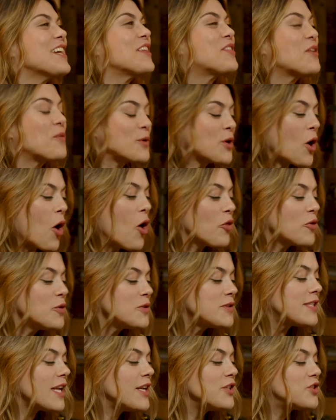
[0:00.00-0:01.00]
said there were all
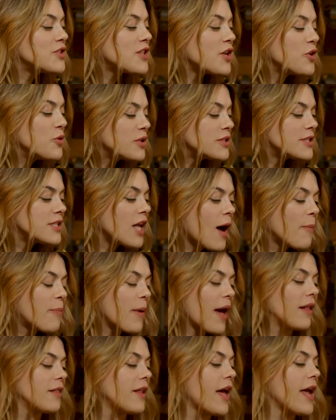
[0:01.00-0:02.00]
those stages that you could stop
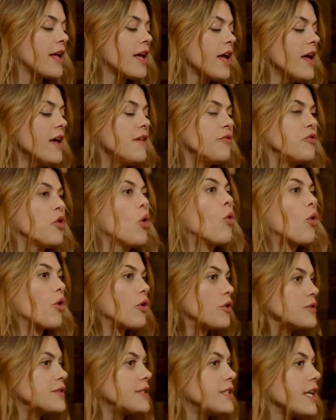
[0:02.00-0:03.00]
at, like the
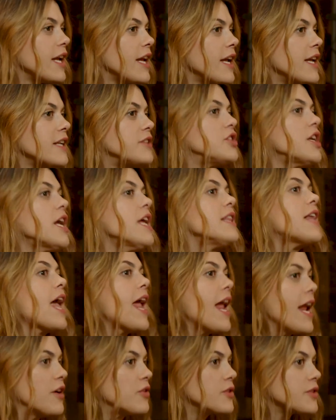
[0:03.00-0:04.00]
oral stage,
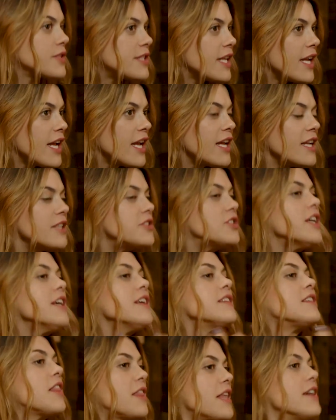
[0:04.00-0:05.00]
the anal stage,
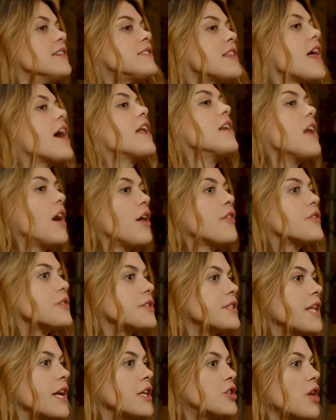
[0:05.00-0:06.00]
the this, that, and other
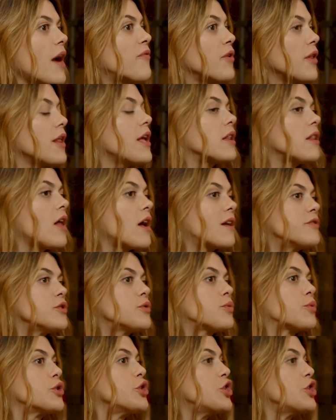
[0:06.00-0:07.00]
stage. I feel like a lot of us were